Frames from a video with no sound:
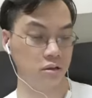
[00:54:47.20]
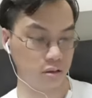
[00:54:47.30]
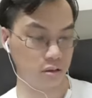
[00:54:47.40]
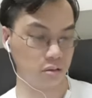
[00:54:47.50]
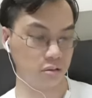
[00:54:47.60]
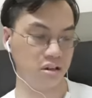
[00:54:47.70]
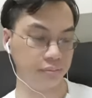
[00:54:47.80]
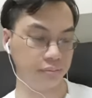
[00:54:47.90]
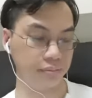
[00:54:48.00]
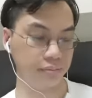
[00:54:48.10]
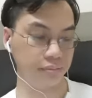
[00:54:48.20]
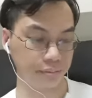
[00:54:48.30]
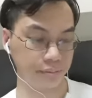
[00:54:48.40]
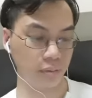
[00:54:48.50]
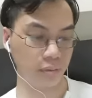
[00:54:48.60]
Okay,
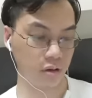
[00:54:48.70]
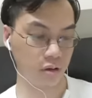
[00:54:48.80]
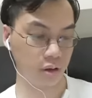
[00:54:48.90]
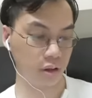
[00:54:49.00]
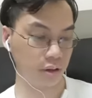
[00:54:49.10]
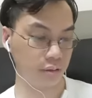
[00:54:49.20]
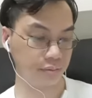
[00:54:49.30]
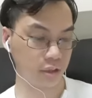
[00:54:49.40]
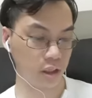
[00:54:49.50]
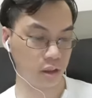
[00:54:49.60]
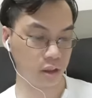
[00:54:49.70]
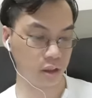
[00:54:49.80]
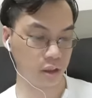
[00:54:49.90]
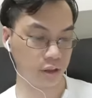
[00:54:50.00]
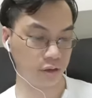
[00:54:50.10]
okay.
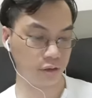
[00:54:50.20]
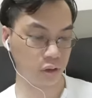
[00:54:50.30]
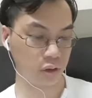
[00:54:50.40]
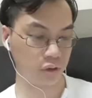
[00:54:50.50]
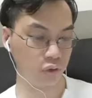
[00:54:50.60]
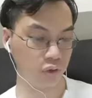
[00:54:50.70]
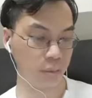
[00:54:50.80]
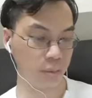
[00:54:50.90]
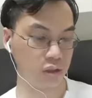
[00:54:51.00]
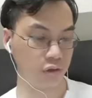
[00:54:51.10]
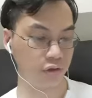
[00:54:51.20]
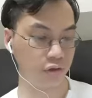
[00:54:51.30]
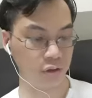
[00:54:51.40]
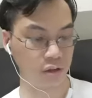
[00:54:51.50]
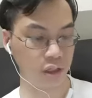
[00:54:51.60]
Uh, so it's full damage on
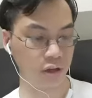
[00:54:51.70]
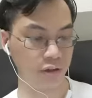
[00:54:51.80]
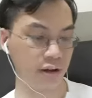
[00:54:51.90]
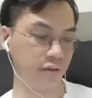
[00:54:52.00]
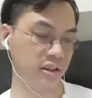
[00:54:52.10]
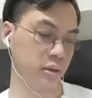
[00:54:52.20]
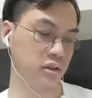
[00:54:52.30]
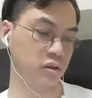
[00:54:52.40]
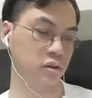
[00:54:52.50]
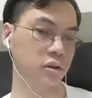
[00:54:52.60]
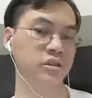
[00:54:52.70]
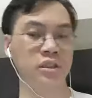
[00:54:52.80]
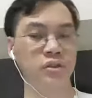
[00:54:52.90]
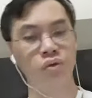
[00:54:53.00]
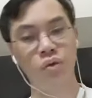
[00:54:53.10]
failed save, half as much on a
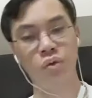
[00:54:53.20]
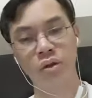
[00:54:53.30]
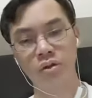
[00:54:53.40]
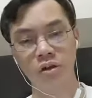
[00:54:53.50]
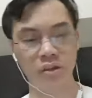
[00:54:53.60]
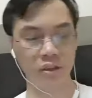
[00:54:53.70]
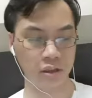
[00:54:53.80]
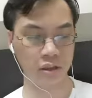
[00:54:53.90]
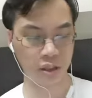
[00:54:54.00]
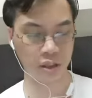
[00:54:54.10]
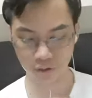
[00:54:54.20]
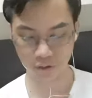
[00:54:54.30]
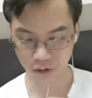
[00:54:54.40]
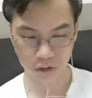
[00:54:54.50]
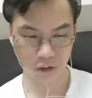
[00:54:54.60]
successful one. All right, standard stuff.
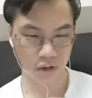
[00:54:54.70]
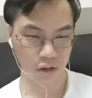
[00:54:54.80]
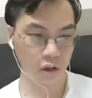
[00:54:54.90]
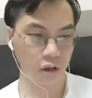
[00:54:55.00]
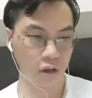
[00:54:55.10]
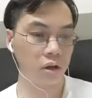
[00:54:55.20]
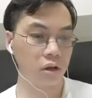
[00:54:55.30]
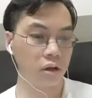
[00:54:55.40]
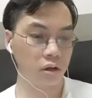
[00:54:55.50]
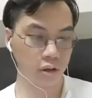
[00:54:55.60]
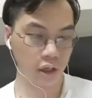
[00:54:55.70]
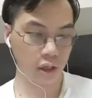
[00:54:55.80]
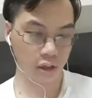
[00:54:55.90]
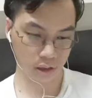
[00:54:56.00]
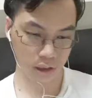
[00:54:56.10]
Okay,
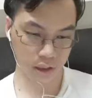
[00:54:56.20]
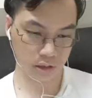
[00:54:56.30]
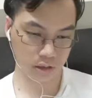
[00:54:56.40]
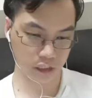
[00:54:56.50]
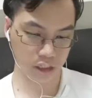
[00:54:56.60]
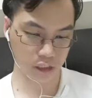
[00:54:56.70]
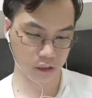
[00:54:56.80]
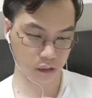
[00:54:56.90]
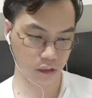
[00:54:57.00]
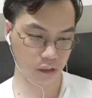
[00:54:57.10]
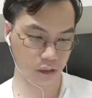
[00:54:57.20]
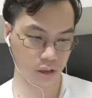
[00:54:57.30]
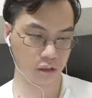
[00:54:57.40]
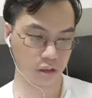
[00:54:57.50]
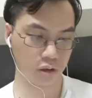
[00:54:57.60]
last section.
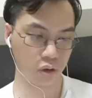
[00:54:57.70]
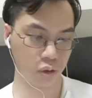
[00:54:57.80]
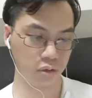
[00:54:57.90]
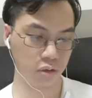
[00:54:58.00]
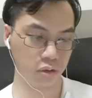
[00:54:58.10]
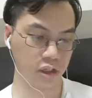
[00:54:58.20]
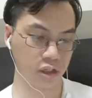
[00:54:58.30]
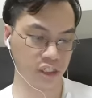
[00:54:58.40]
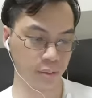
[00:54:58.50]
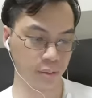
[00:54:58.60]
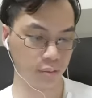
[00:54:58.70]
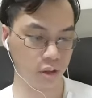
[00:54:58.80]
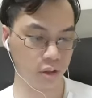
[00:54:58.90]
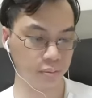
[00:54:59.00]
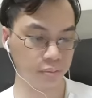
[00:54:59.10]
Owning a ship.
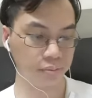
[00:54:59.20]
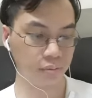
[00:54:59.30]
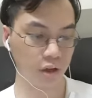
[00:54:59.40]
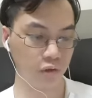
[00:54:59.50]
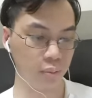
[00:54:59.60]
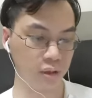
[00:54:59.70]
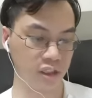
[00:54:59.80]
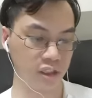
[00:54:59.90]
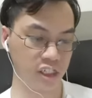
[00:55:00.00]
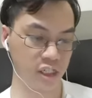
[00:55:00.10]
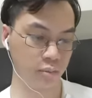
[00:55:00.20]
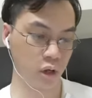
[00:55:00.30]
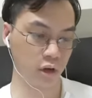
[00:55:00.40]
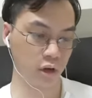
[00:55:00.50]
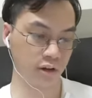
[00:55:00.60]
If you purchase a ship, you
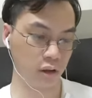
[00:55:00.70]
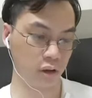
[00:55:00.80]
have unlocked an